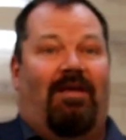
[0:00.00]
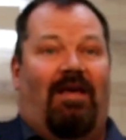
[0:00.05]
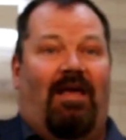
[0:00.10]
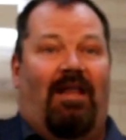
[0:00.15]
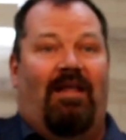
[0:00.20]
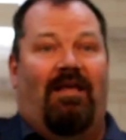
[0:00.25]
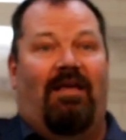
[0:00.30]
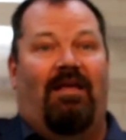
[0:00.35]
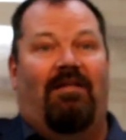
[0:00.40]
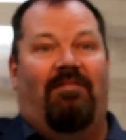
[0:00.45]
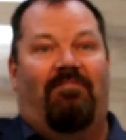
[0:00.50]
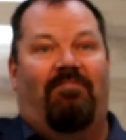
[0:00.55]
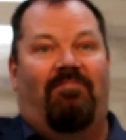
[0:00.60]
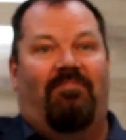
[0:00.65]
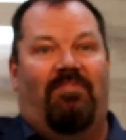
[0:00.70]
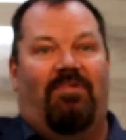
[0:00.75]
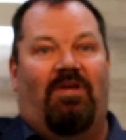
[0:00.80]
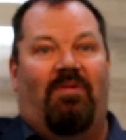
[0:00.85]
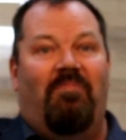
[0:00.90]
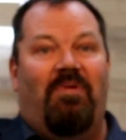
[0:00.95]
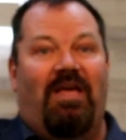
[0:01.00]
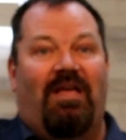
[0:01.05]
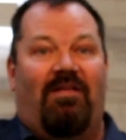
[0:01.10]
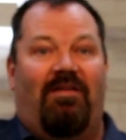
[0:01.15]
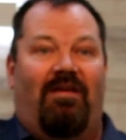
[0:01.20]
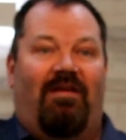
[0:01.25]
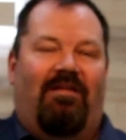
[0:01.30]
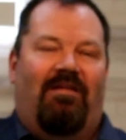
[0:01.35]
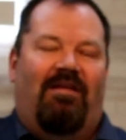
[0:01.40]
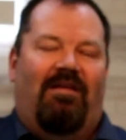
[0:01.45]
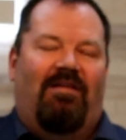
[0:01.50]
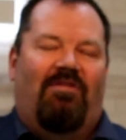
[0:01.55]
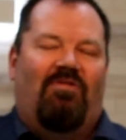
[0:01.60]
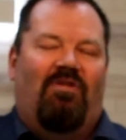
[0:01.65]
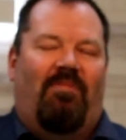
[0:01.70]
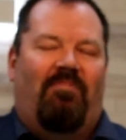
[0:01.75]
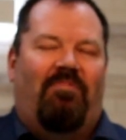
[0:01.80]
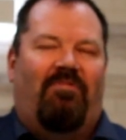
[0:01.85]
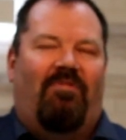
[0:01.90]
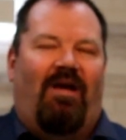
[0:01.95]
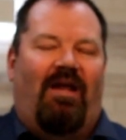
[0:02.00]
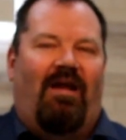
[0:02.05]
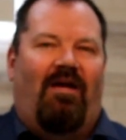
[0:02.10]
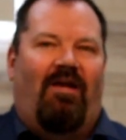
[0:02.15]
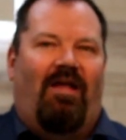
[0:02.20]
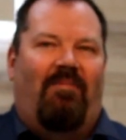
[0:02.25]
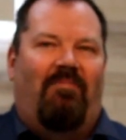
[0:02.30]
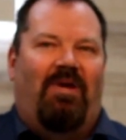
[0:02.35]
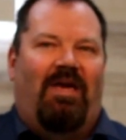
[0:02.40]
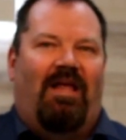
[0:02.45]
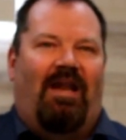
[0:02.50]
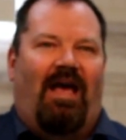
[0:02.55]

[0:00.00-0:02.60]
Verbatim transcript: and it, it to me, it, it, it, jumps right out at me.